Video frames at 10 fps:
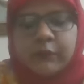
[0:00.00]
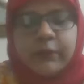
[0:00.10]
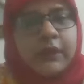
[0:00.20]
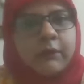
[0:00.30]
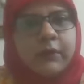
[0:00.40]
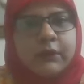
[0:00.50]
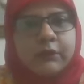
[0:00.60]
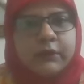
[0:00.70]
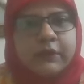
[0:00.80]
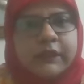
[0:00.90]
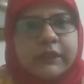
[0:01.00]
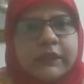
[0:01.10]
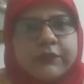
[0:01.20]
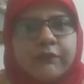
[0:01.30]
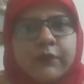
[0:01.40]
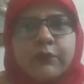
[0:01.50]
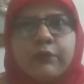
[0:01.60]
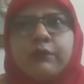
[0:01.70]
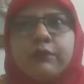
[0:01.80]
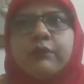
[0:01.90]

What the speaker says: we are going to discuss few